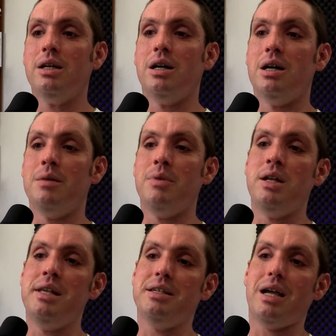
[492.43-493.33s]
um,
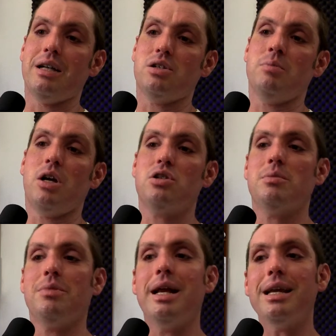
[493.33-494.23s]
then he's got some
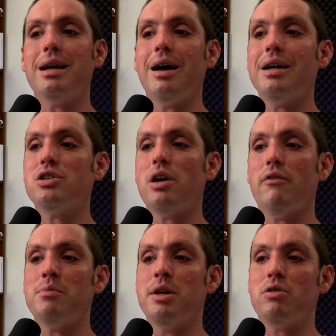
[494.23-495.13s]
custom light guides cut
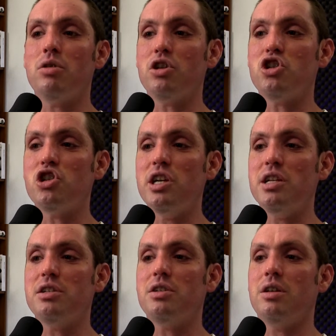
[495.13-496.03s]
from the acrylic
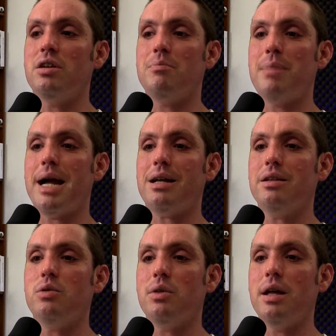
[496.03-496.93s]
sheet. They're
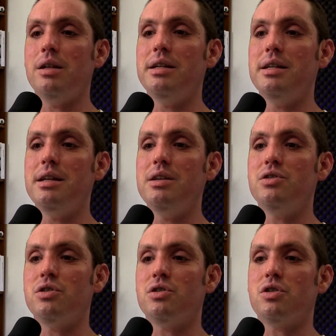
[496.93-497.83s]
backlit with
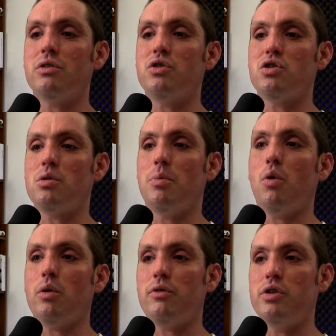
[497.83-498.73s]
LEDs and serves as the
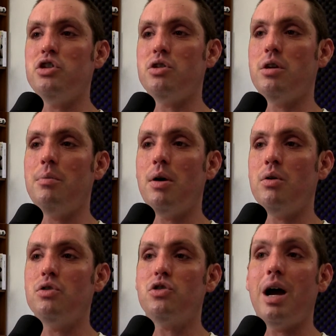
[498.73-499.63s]
border for each of the
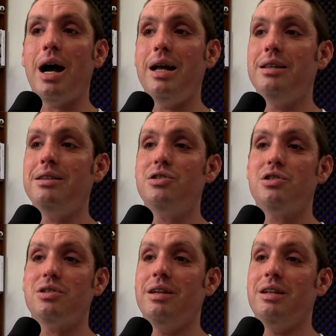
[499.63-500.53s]
components. I,
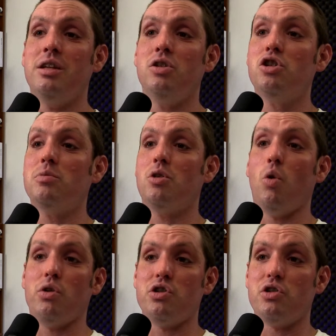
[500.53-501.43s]
this it, it, looks
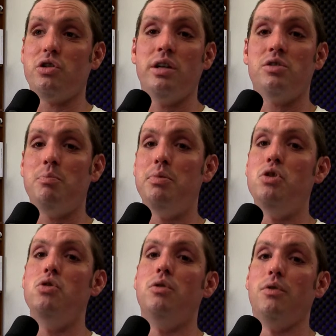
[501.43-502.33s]
gorgeous. It's
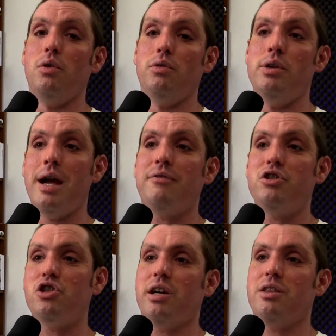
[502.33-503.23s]
beautiful. You have
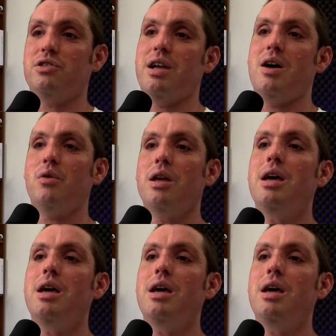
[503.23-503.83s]
to check this out.